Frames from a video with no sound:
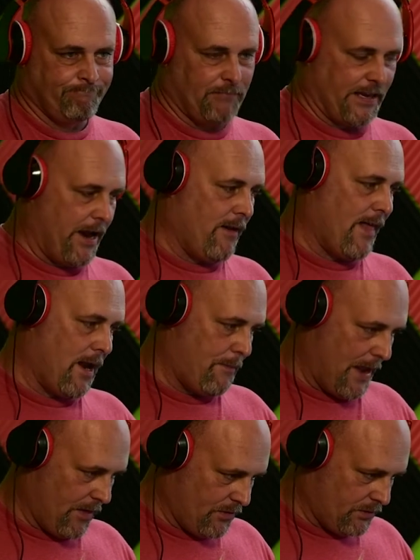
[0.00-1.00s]
the Carolina
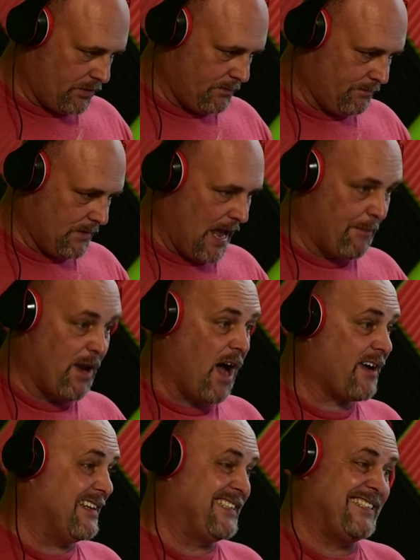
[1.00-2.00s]
Panthers. I'm not
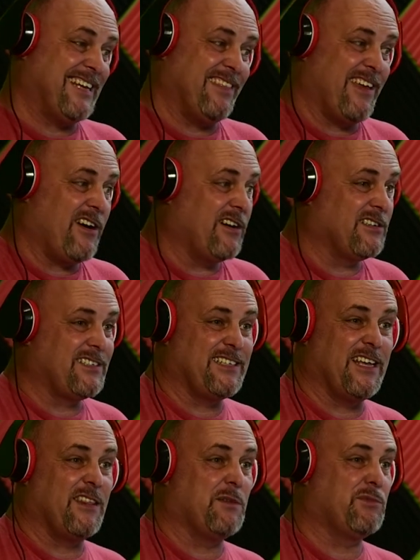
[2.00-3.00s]
going to sit there and
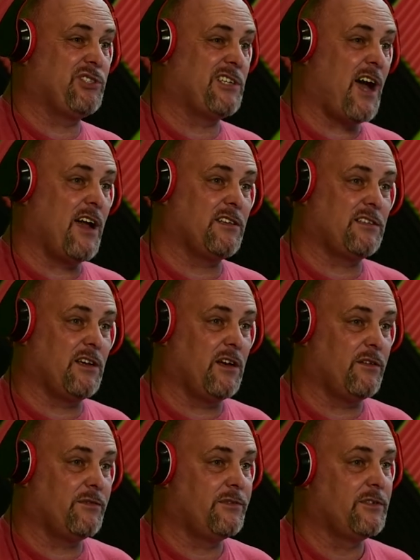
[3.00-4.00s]
send them shots
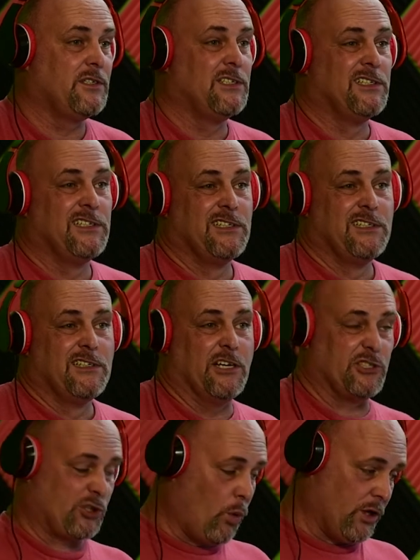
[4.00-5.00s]
of a
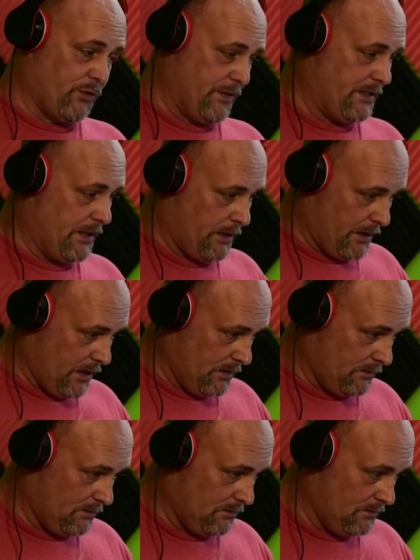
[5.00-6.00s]
storage facility.
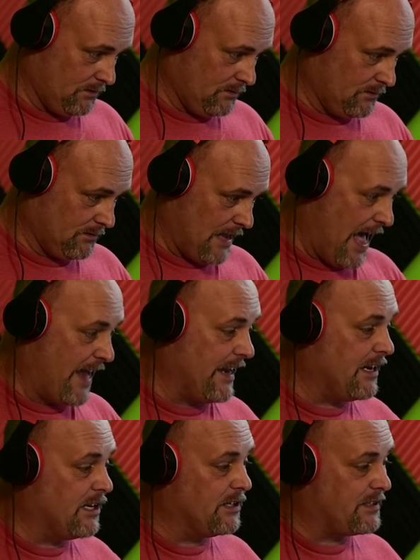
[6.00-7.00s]
I
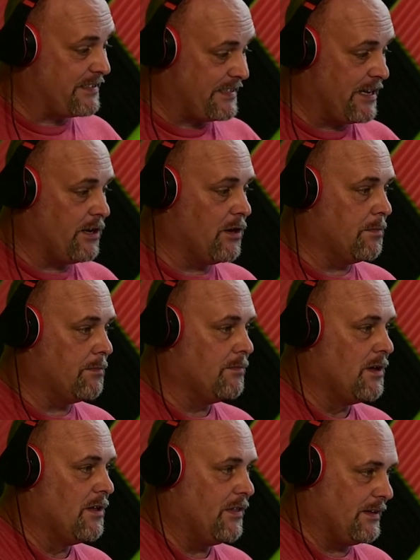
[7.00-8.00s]
need to send them
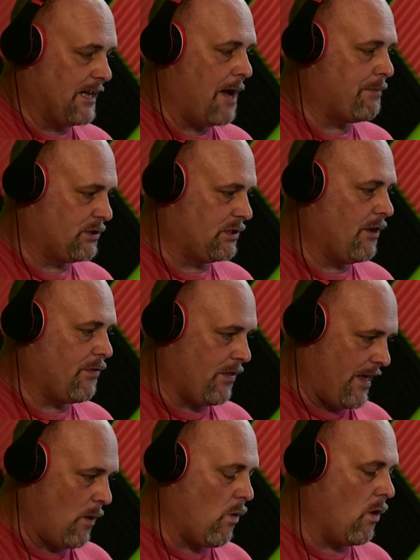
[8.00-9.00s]
the type of stuff that
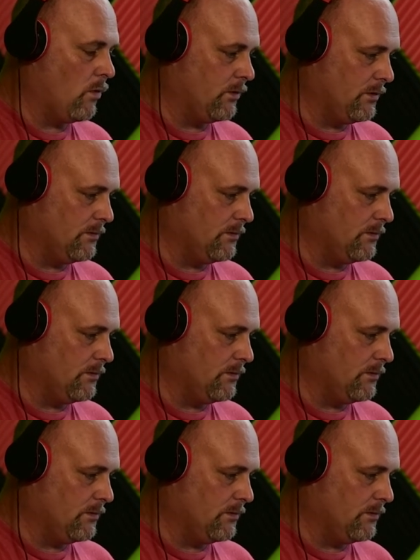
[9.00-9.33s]
they want.